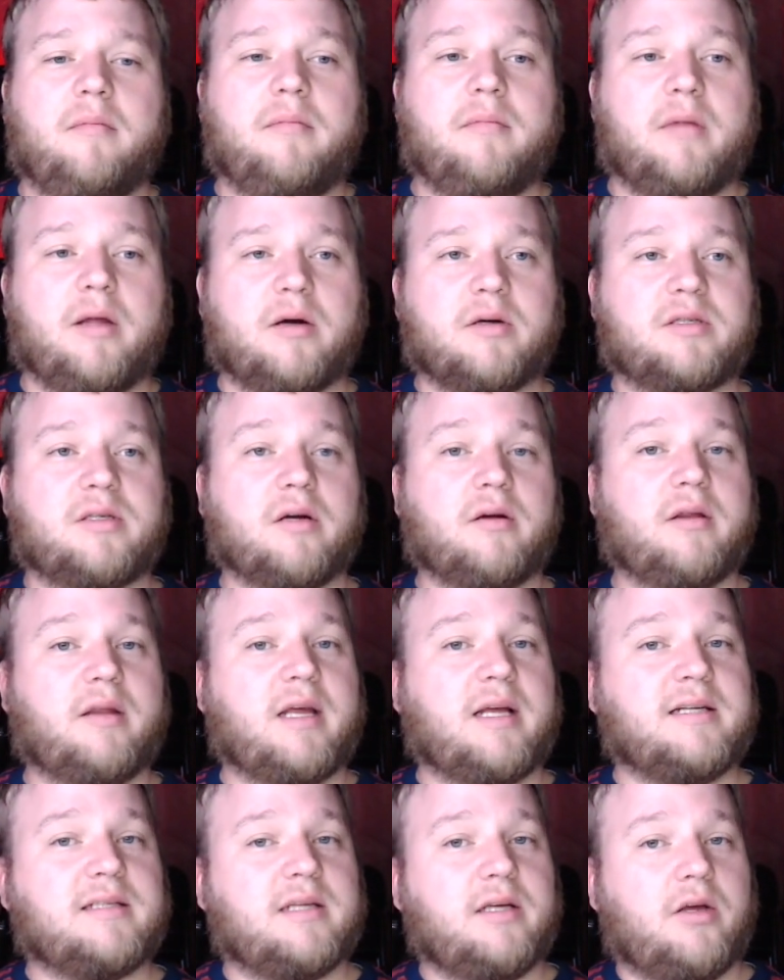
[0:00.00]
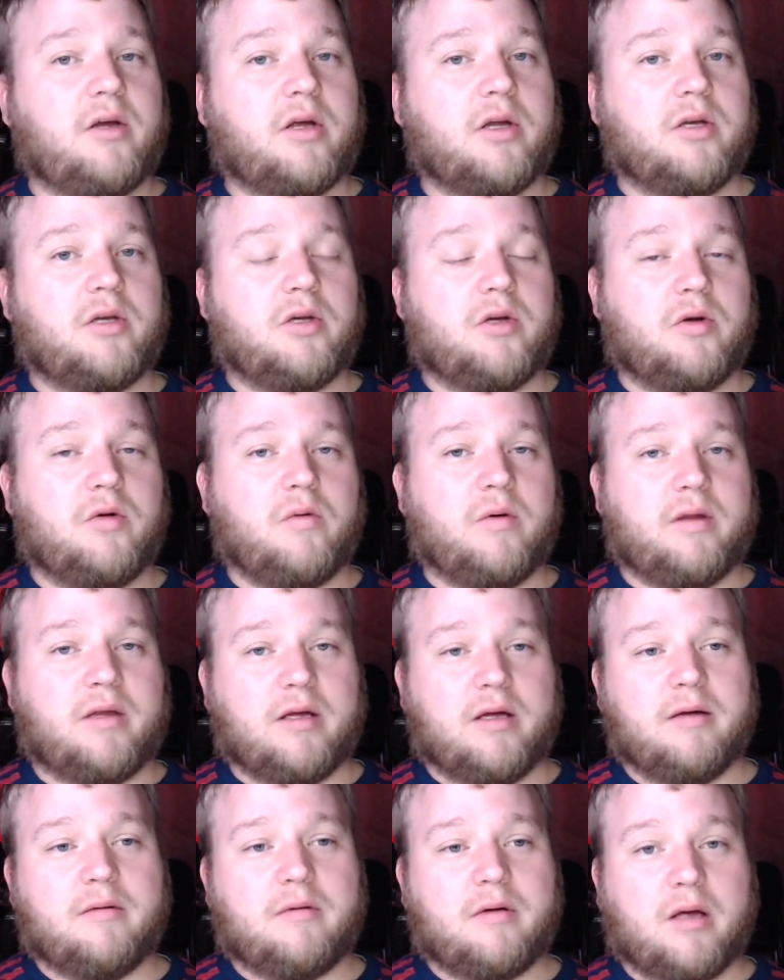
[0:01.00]
There are certain things that you can do with
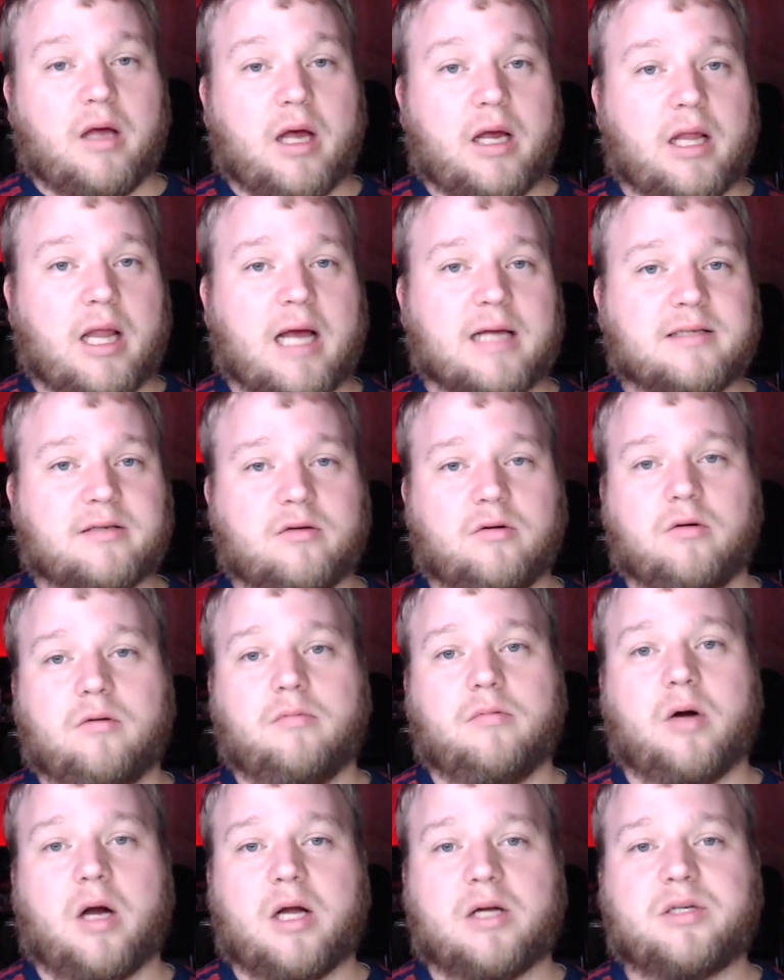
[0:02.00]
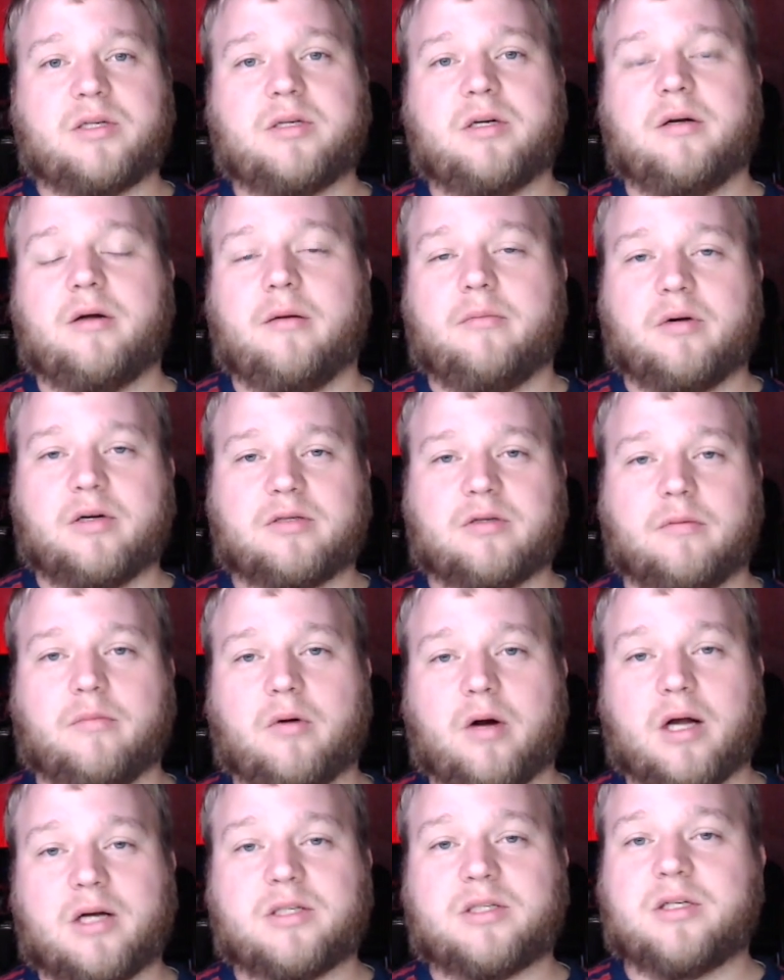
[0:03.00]
a classical brush, a bristle
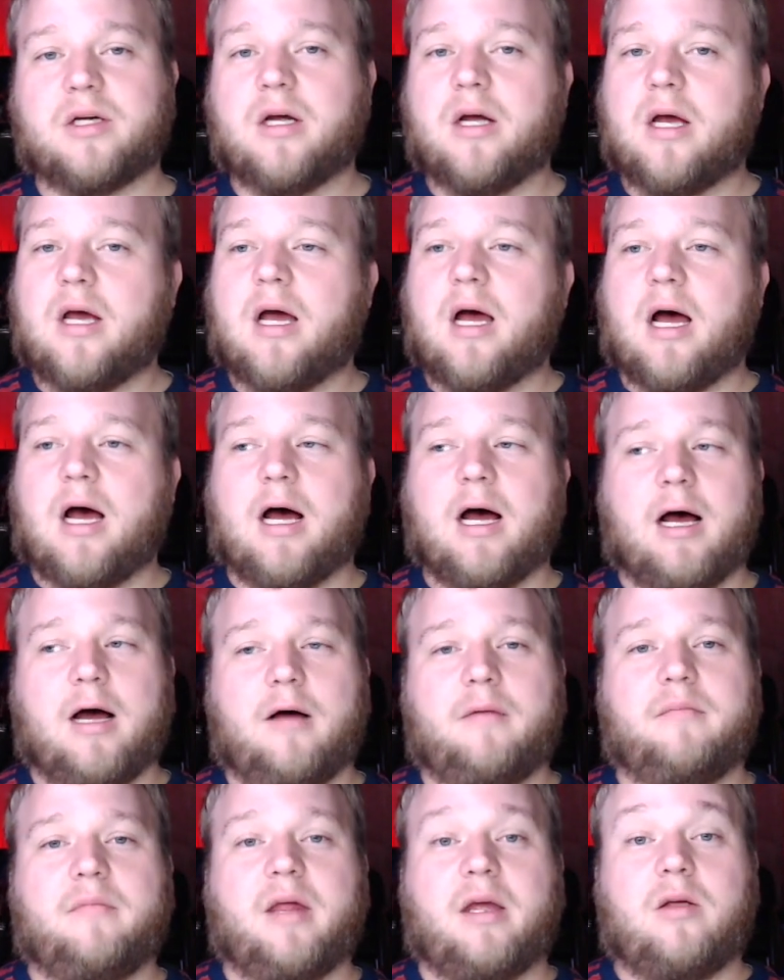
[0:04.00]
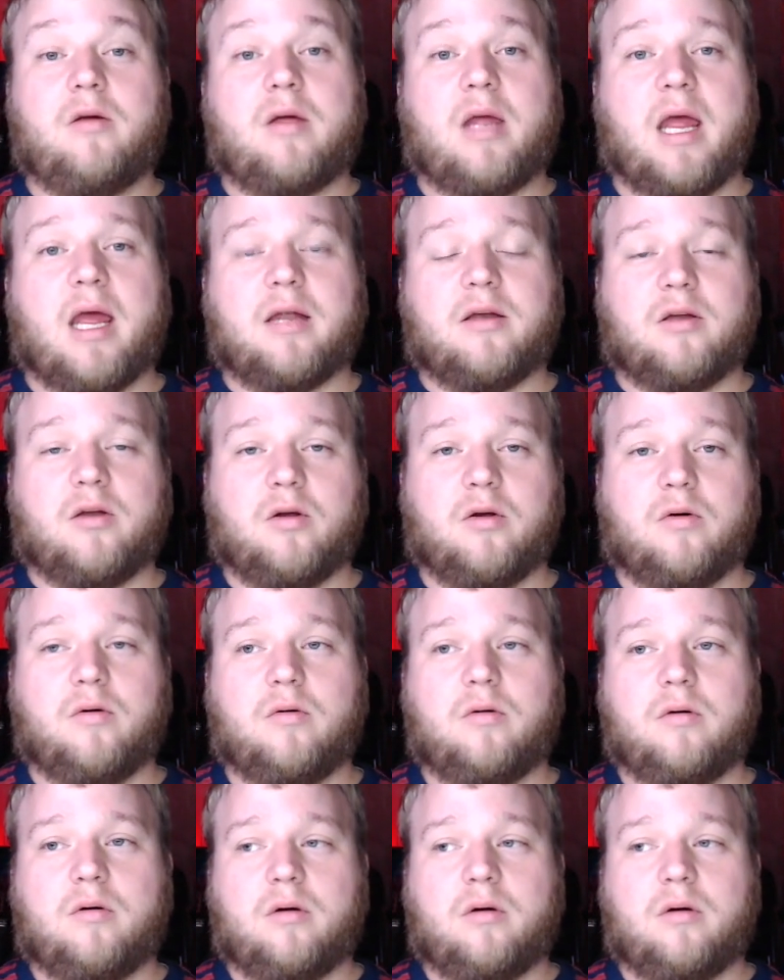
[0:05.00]
brush, that you can't do